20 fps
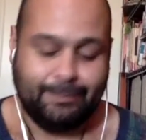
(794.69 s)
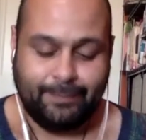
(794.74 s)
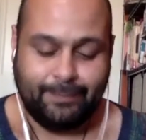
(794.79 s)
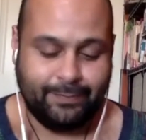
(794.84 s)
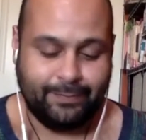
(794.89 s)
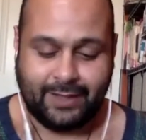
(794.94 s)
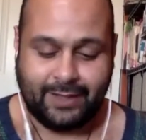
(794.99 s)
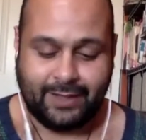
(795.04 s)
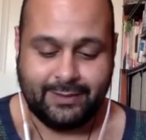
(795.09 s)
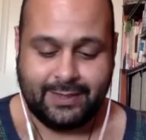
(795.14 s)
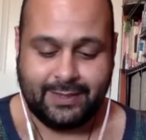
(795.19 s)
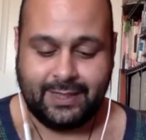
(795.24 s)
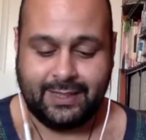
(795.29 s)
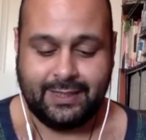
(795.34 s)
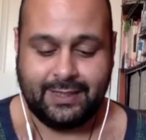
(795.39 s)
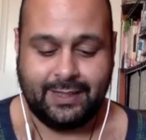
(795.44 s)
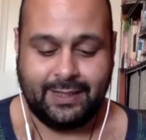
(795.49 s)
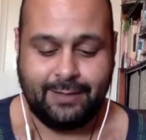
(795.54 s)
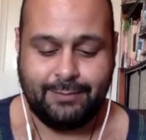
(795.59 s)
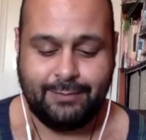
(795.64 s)
I was like,
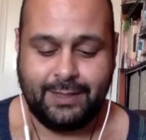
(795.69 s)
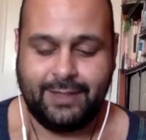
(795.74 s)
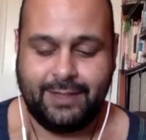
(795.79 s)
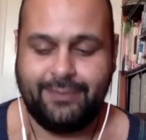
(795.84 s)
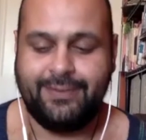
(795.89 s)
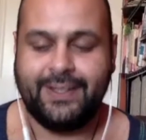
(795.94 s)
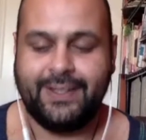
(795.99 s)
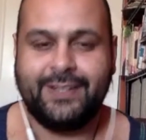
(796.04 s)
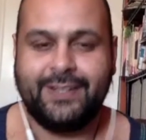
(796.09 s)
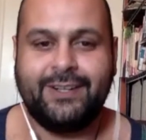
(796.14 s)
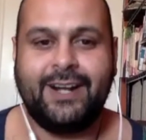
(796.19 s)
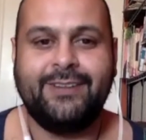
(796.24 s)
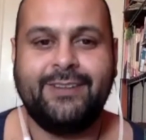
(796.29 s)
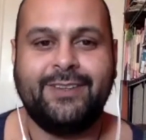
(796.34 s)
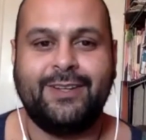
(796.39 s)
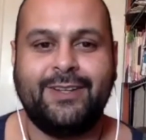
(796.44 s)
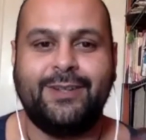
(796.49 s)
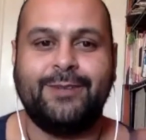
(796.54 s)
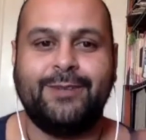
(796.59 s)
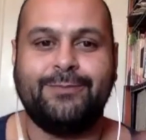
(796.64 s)
let me figure out
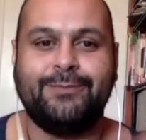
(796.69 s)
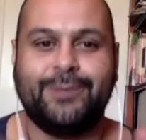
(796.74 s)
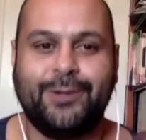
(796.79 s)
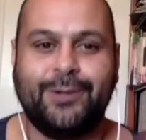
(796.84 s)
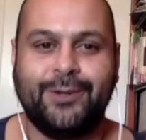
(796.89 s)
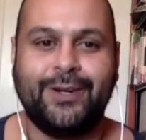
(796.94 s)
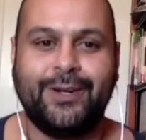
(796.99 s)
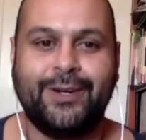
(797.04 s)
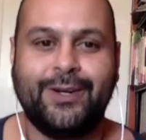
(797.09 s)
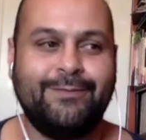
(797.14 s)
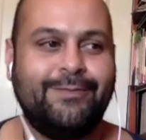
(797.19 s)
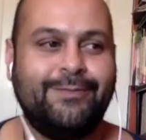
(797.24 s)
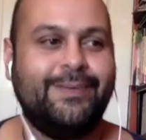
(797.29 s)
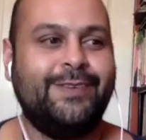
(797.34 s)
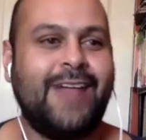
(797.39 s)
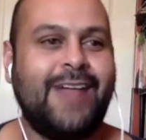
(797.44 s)
the whole program